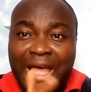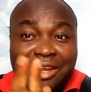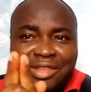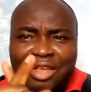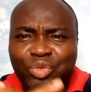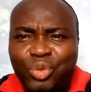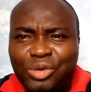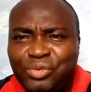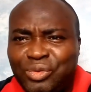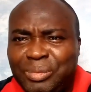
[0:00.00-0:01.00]
And it has
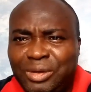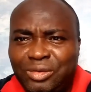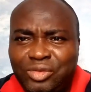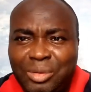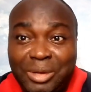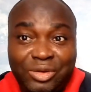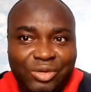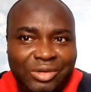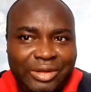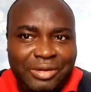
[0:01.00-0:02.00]
worked for me
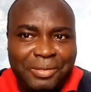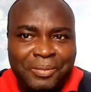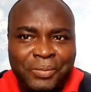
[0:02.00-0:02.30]
tremendously.